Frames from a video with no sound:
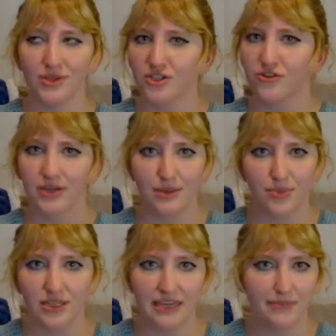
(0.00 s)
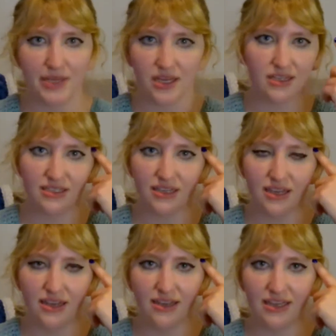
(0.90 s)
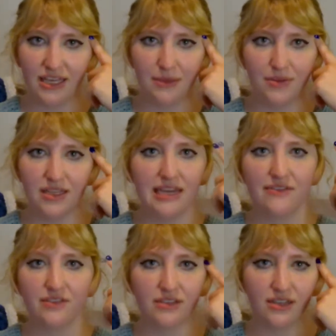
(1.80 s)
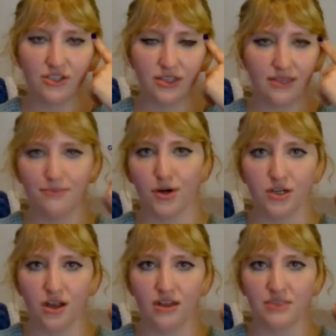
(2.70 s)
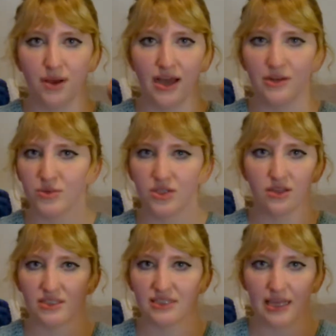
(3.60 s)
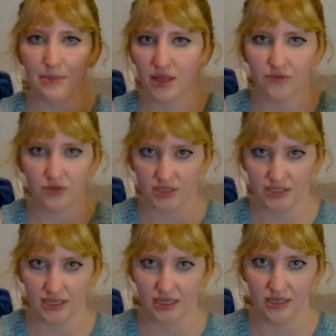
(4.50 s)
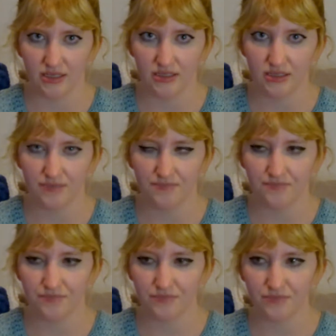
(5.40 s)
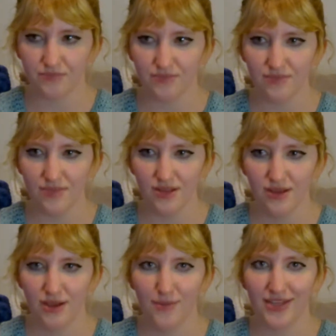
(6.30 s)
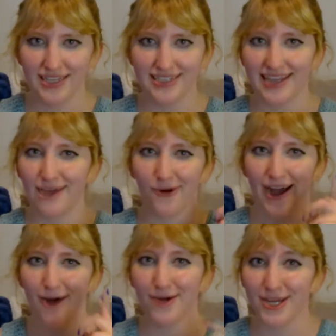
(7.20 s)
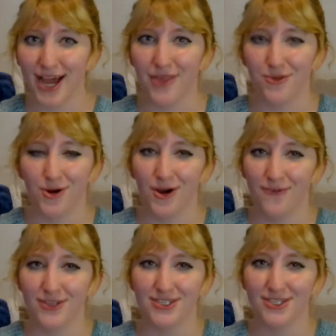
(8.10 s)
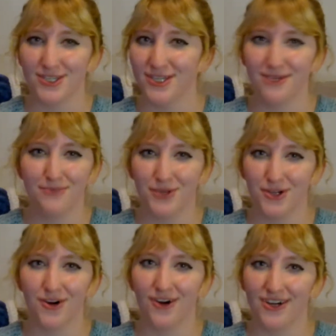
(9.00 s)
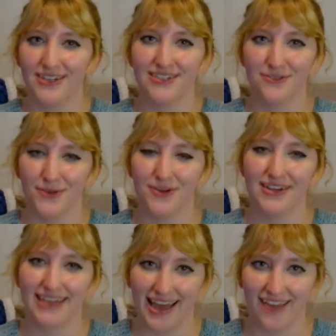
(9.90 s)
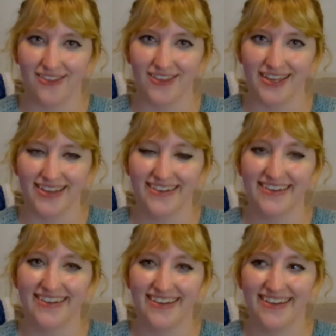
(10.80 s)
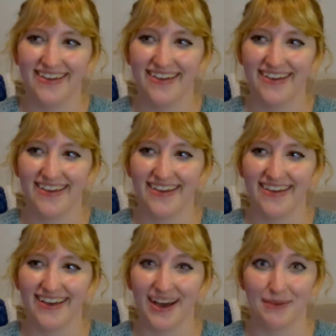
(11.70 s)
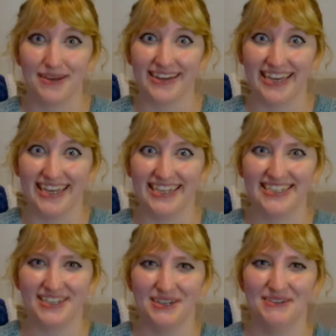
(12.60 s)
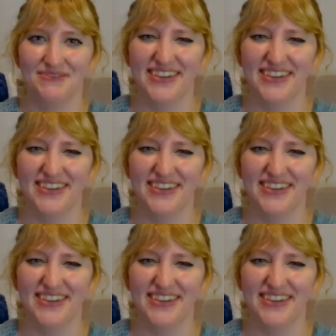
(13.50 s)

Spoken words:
a degree believed because he believed Murdoch's mind was on the same level as his. But he's like, well, how can I throw off this good, pure-hearted, devoted Catholic? I'm going to kiss him.